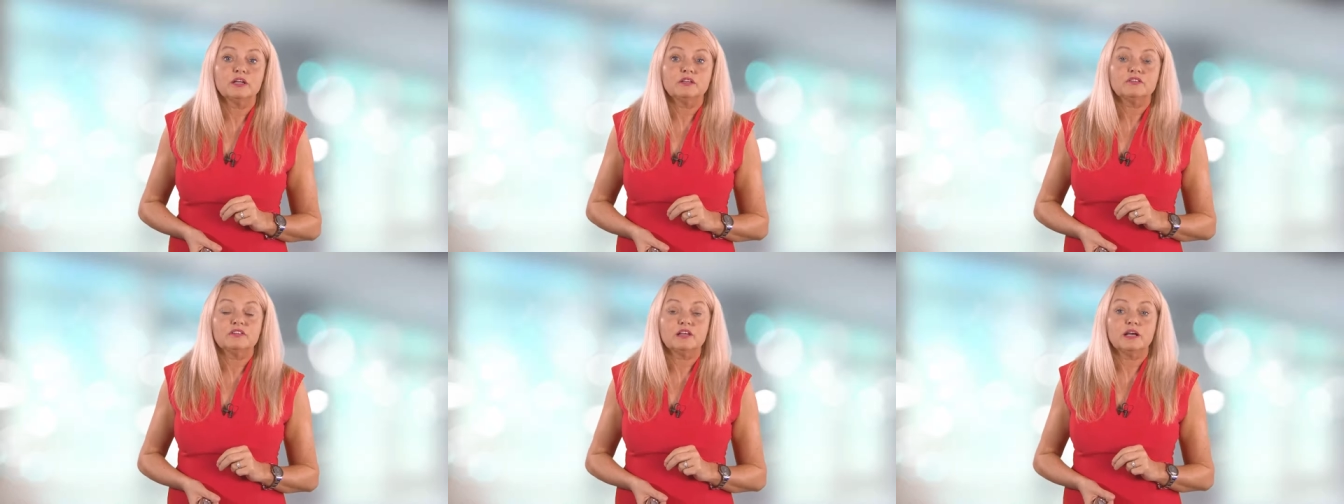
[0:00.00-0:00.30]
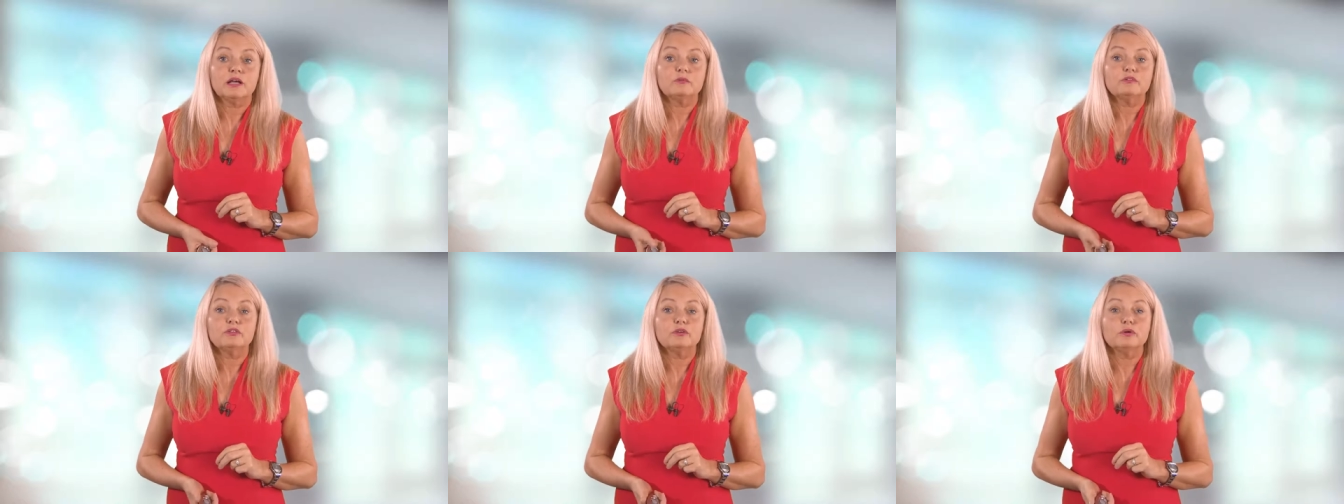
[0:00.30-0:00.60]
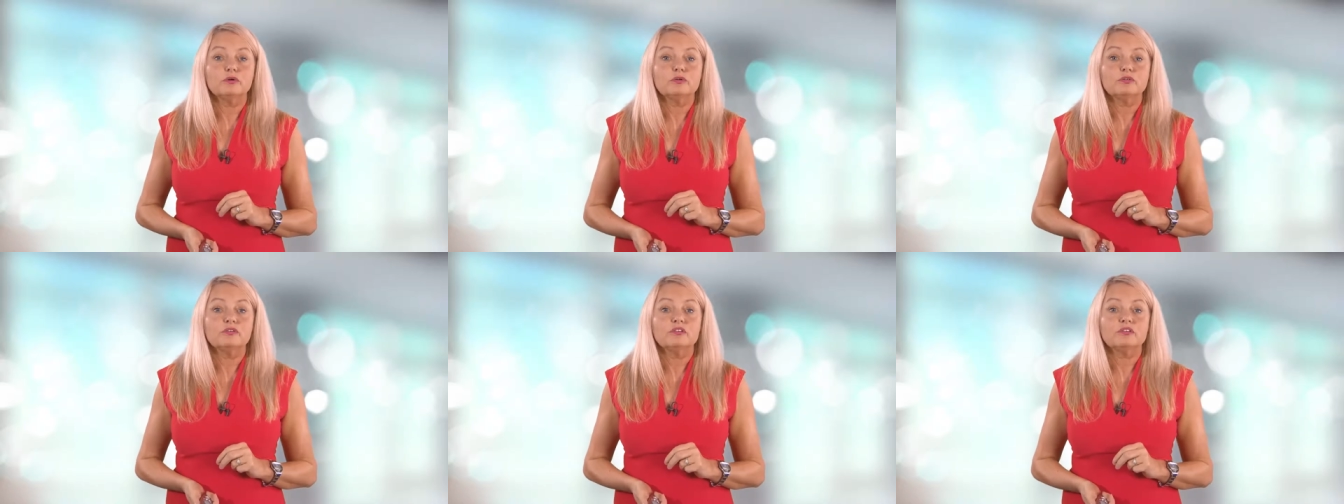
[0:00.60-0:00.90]
time to
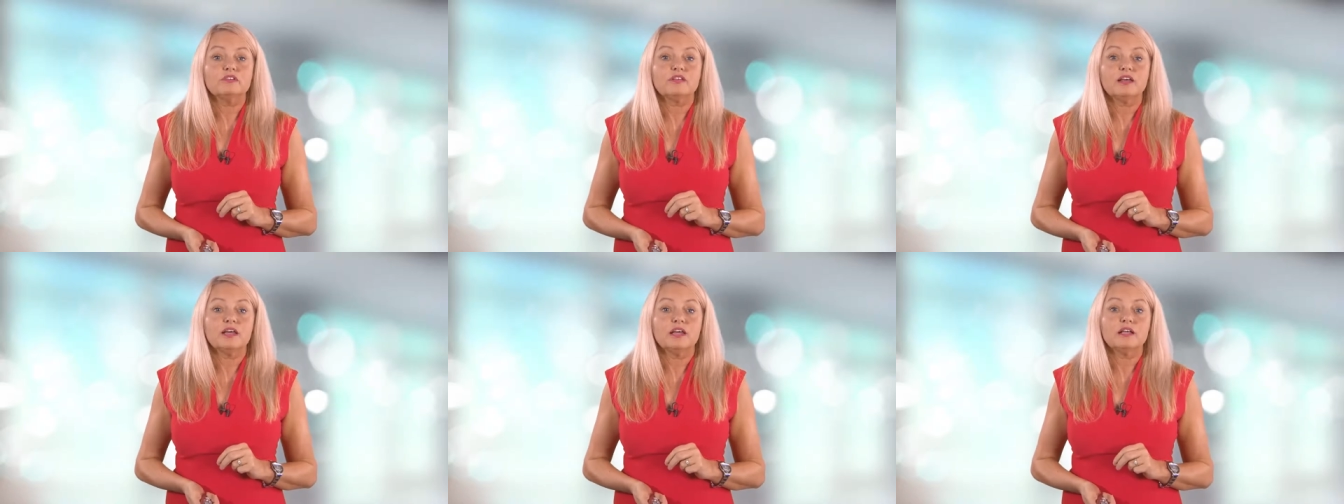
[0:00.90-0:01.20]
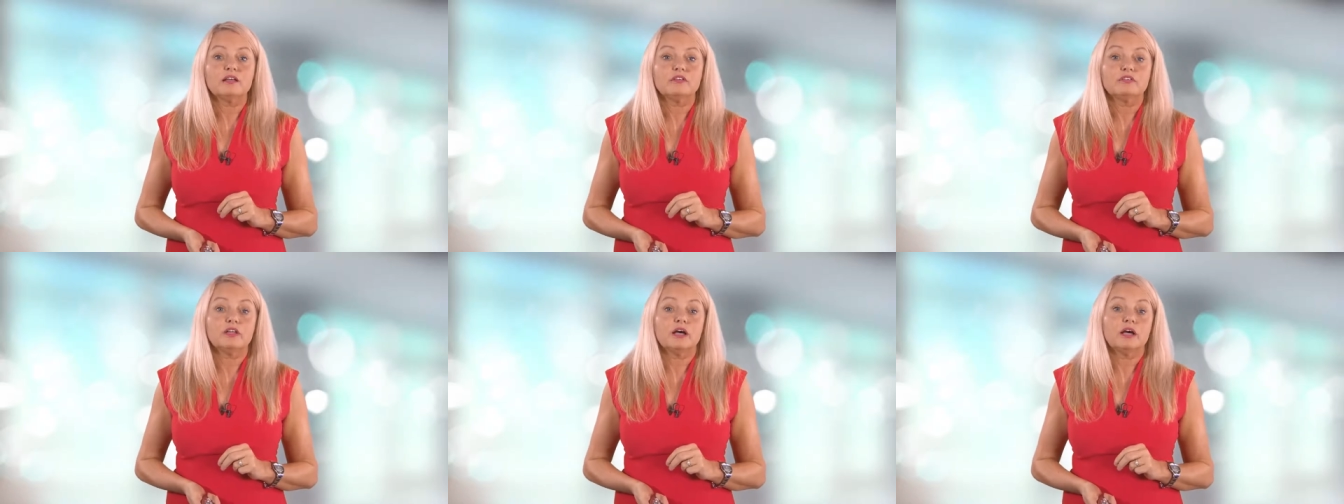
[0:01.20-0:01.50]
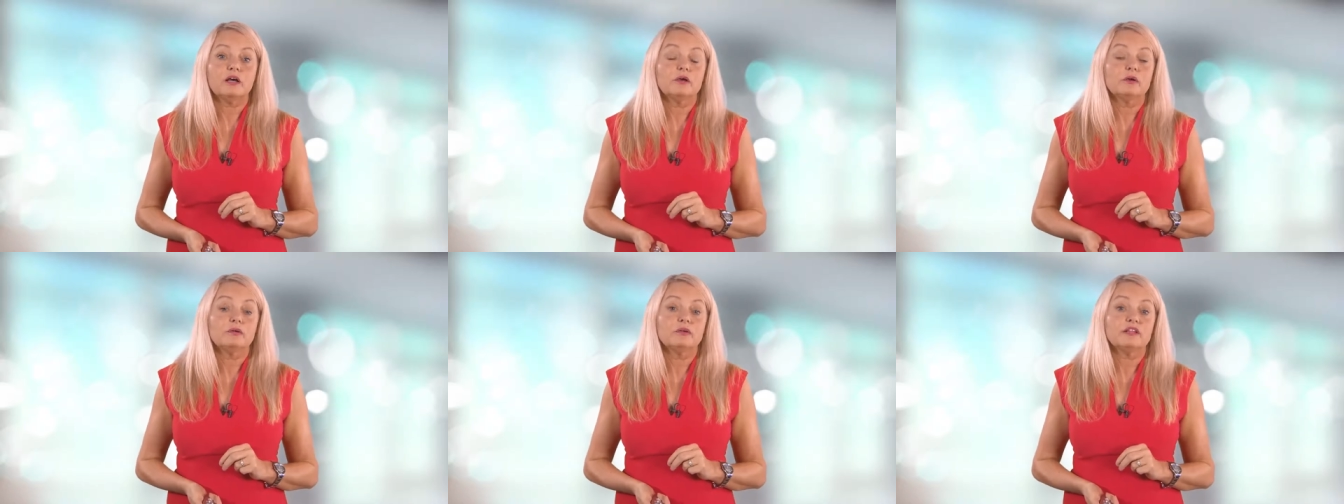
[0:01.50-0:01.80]
undertake
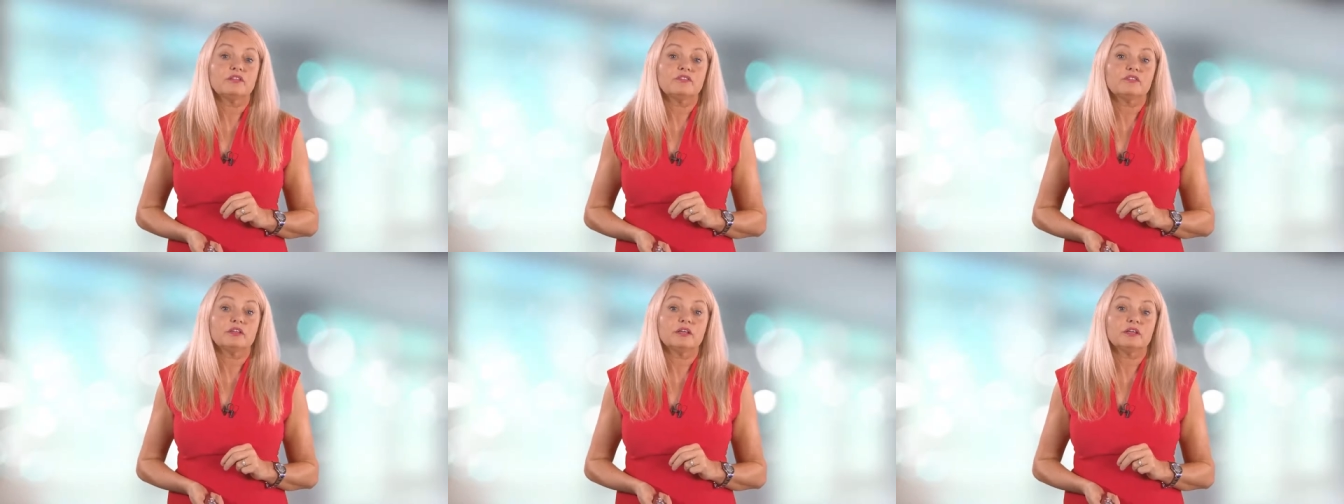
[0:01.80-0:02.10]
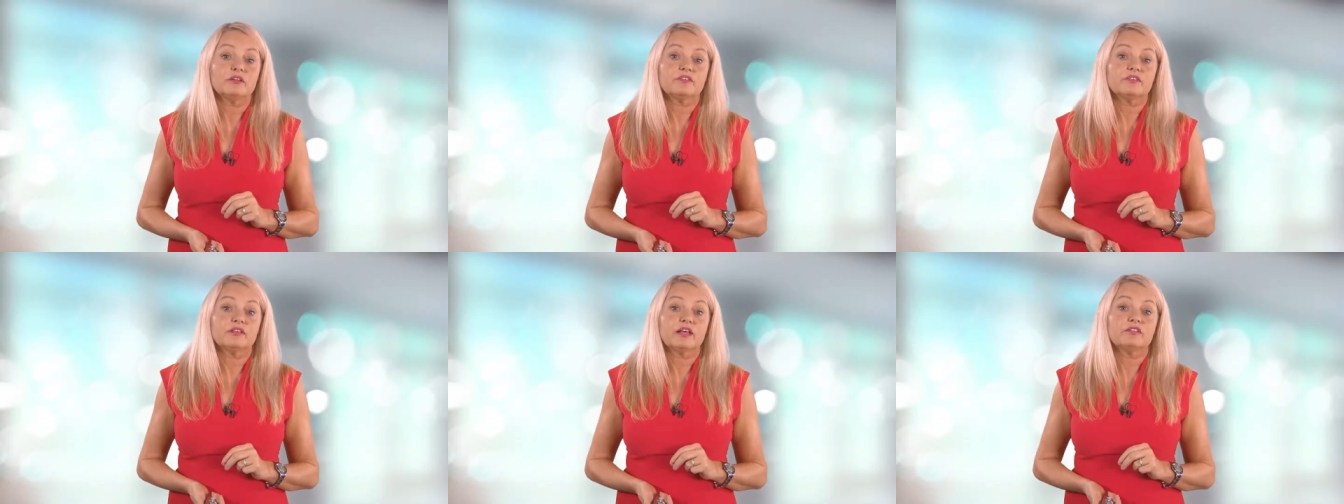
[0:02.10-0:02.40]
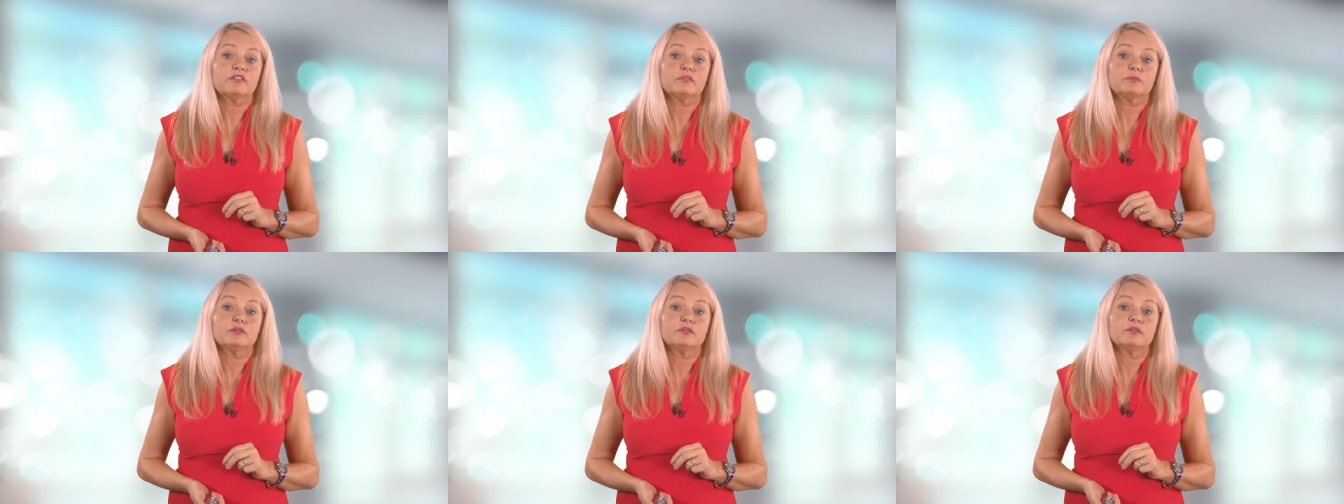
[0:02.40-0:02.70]
that holistic
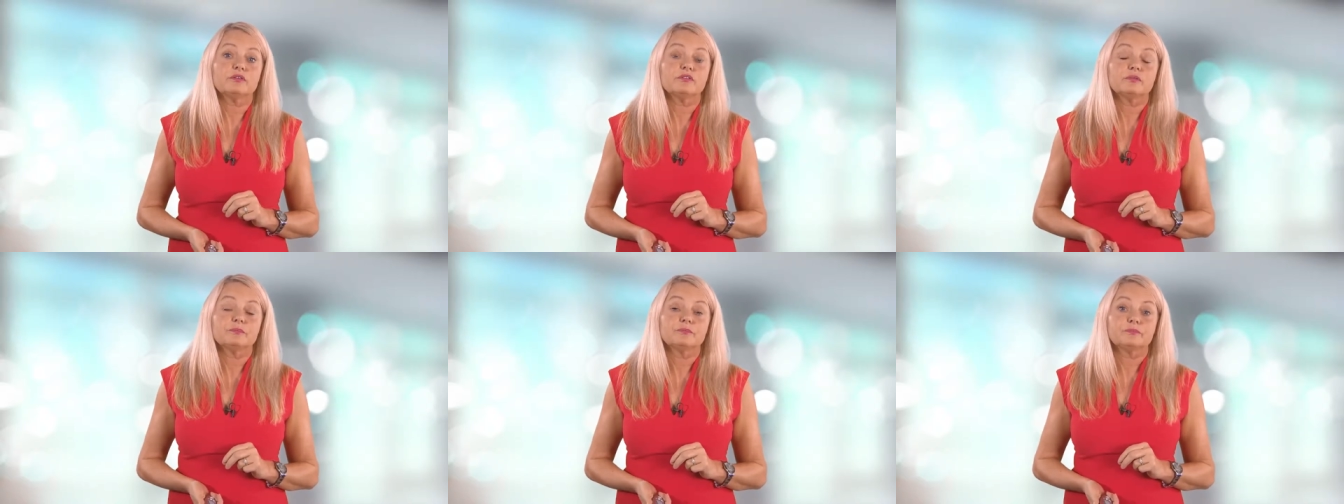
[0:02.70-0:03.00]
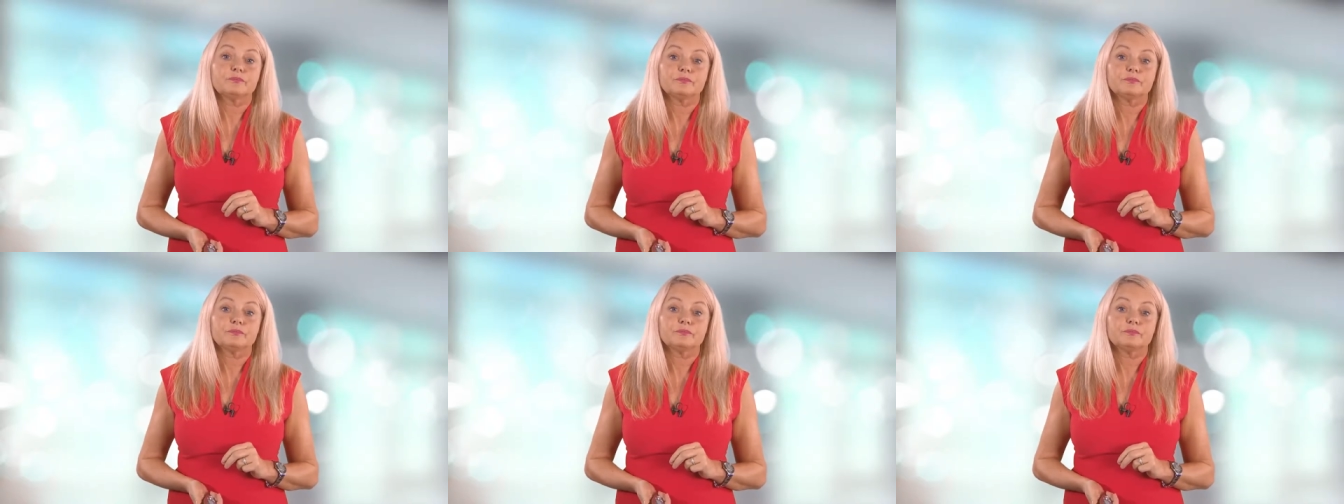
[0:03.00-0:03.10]
assessment.